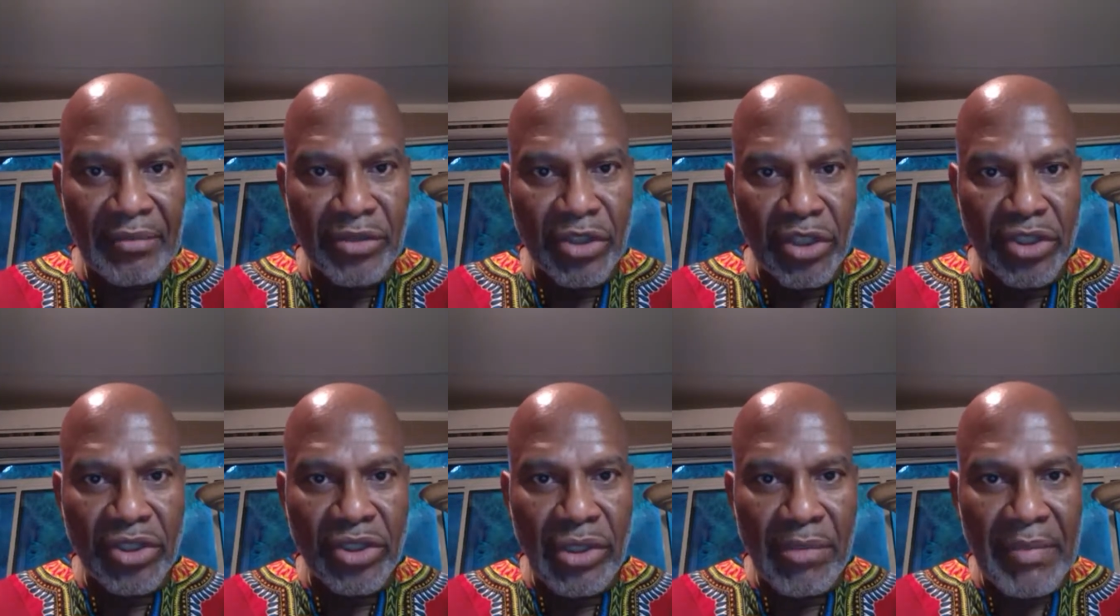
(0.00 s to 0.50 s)

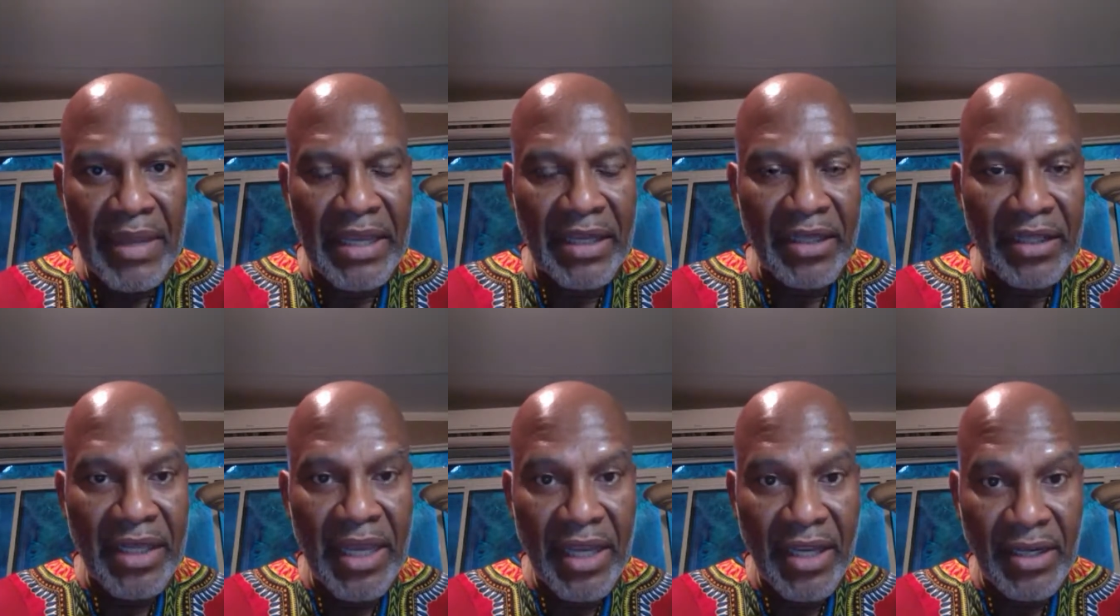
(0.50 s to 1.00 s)
just to
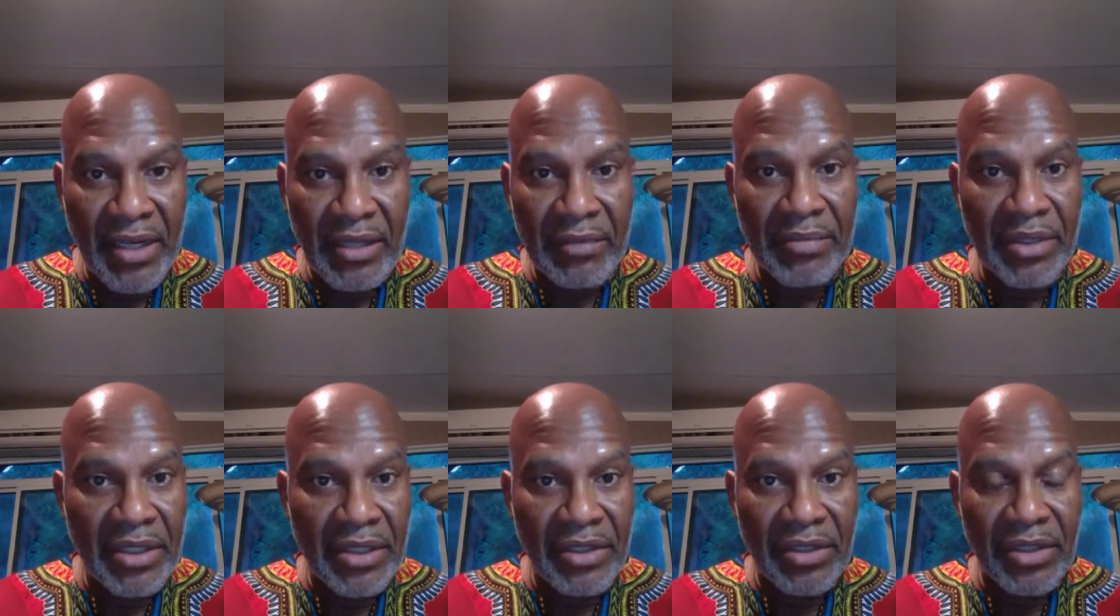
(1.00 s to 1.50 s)
maintain it
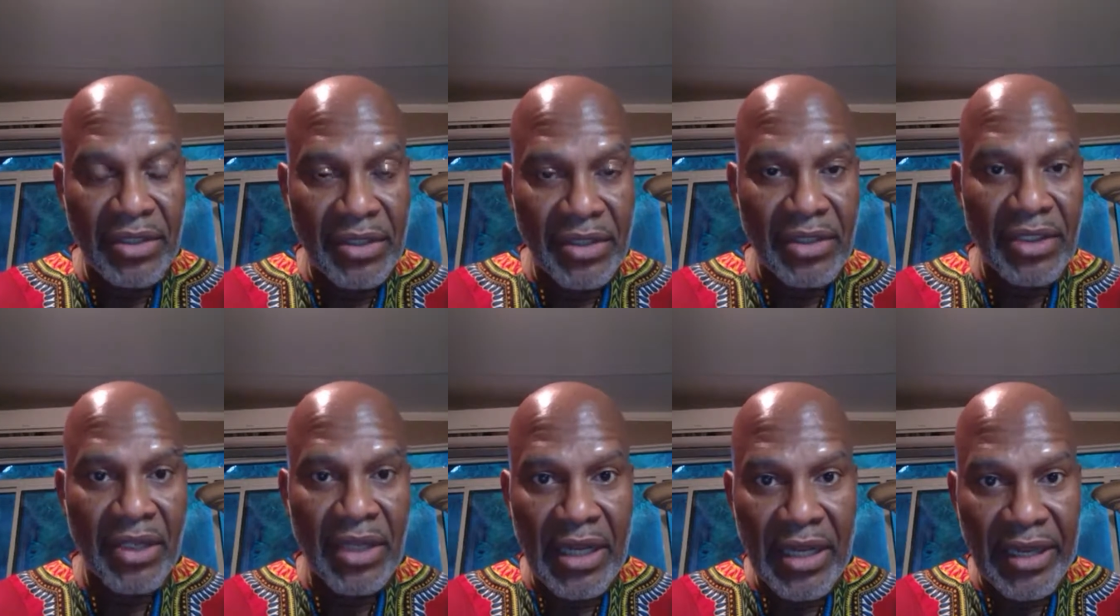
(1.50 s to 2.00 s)
because
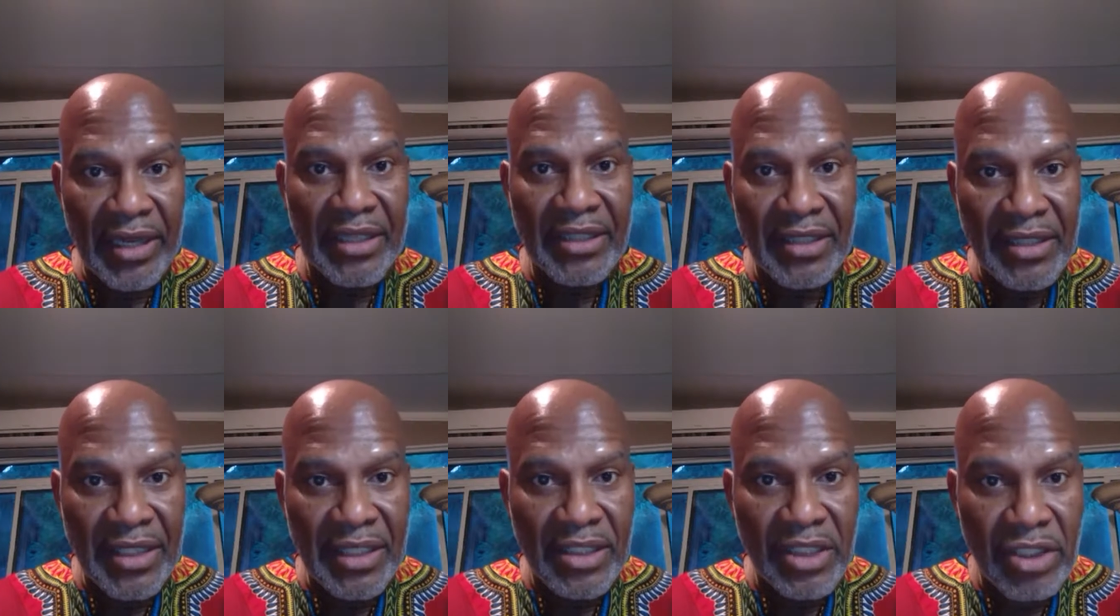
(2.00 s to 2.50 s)
like I
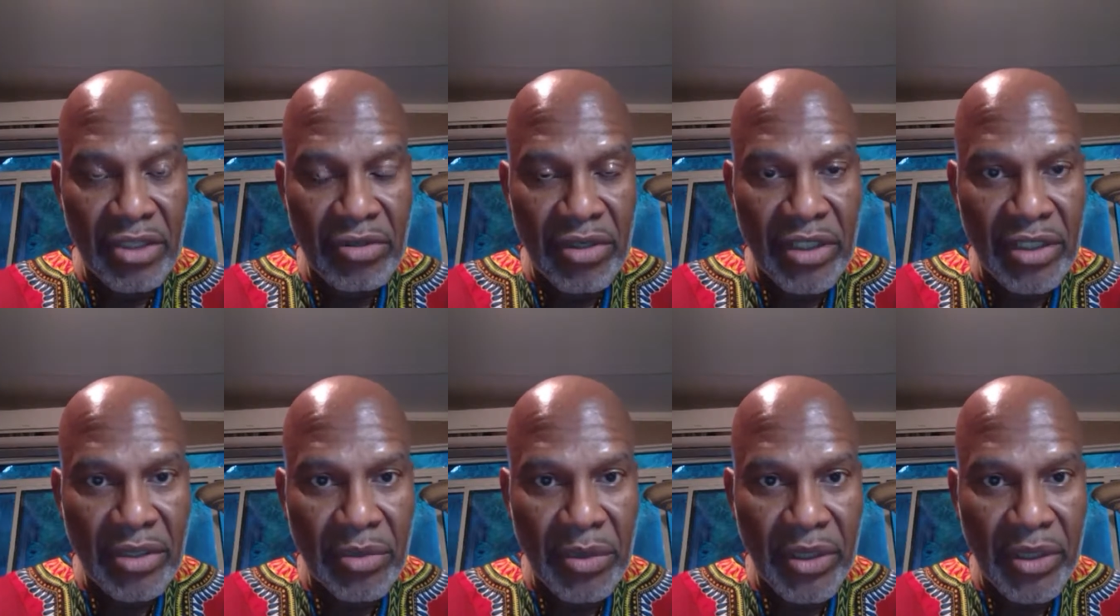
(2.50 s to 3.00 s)
said,
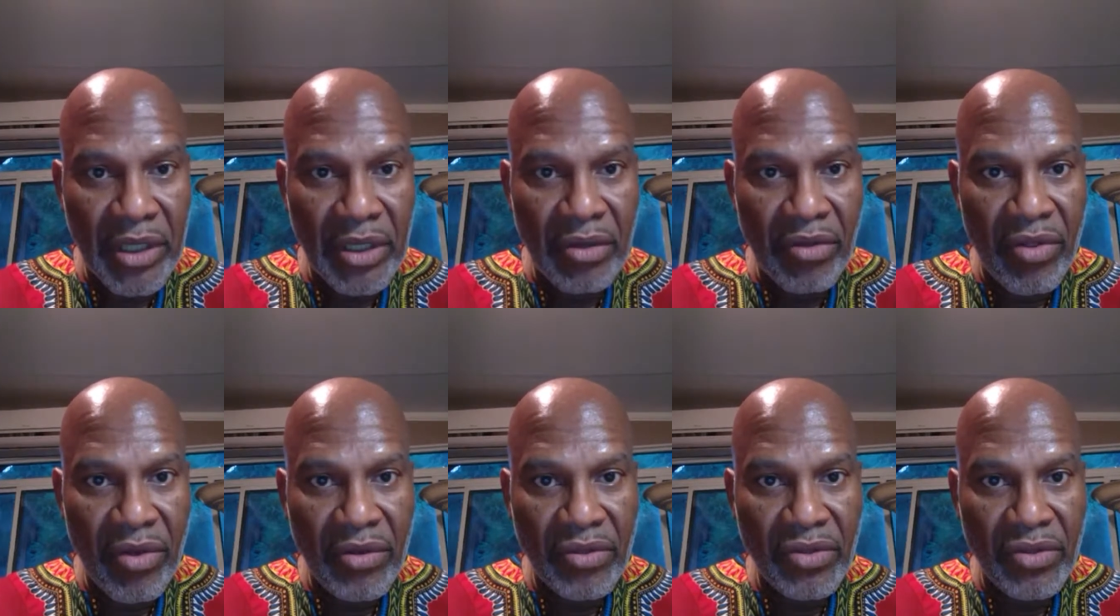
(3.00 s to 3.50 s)
stress will
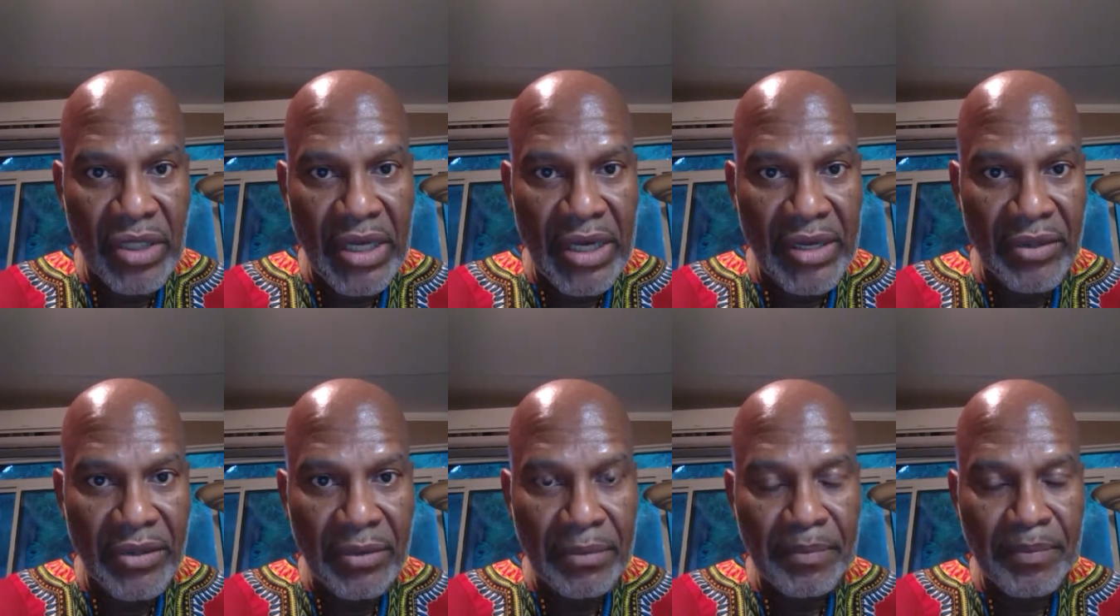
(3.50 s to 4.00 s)
kill those
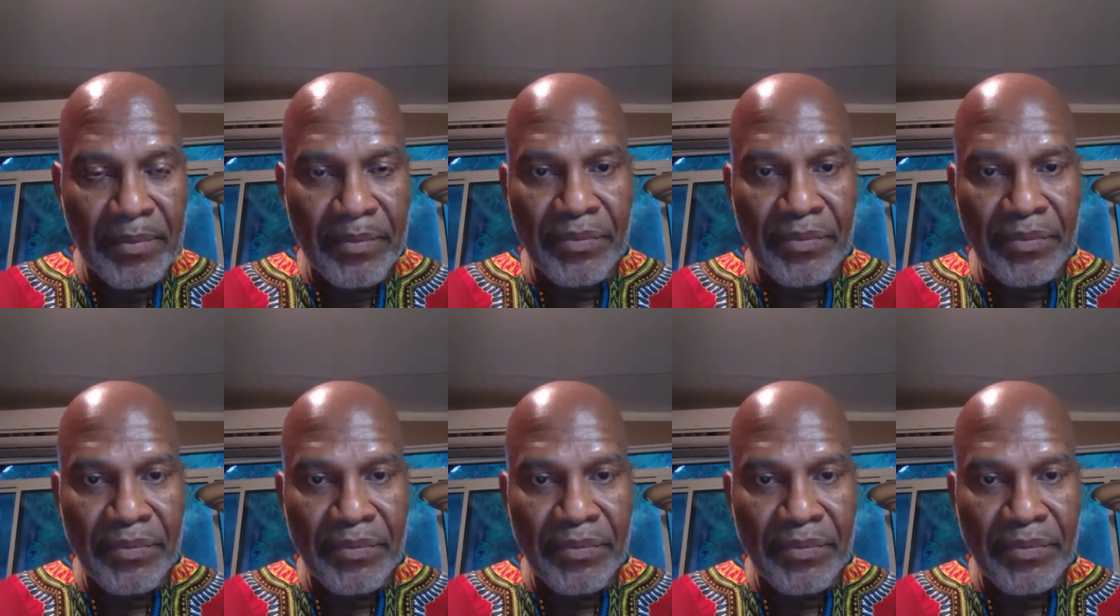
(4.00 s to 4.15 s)
out.